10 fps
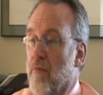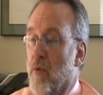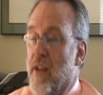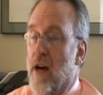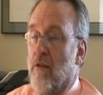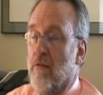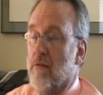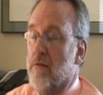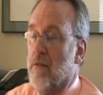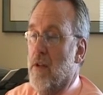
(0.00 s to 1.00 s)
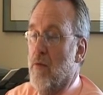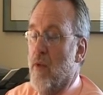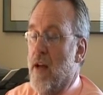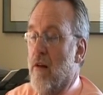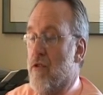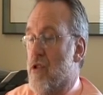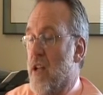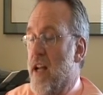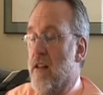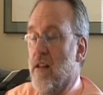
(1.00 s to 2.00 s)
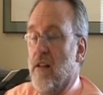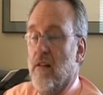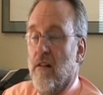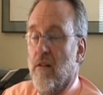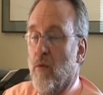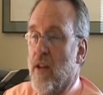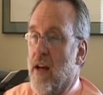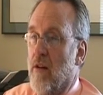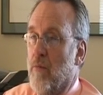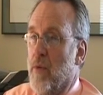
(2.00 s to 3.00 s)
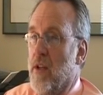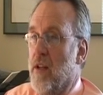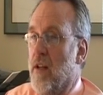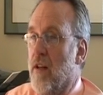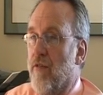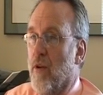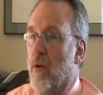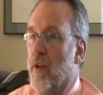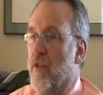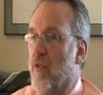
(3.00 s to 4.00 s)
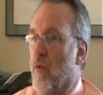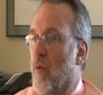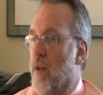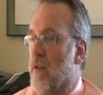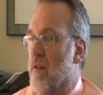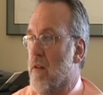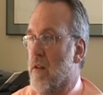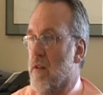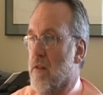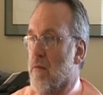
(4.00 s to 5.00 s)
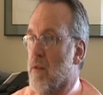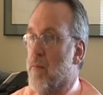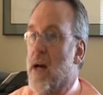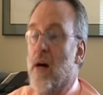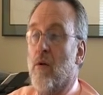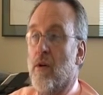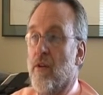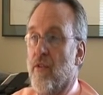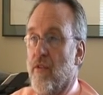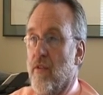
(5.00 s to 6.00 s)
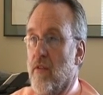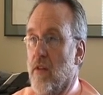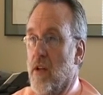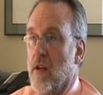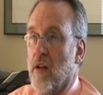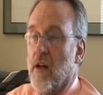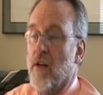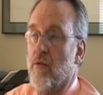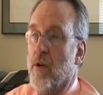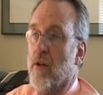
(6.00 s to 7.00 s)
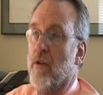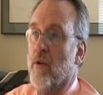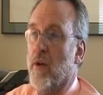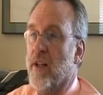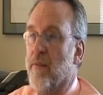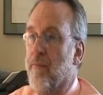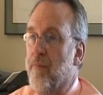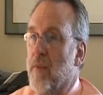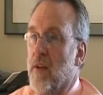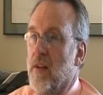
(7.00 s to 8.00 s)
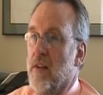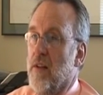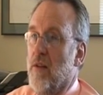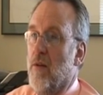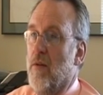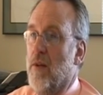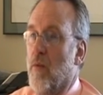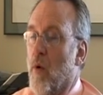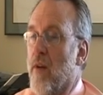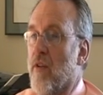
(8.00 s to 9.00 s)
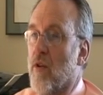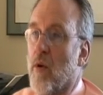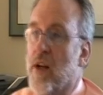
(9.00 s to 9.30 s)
without slanting, without being influenced, what the powers in a country are doing. One of the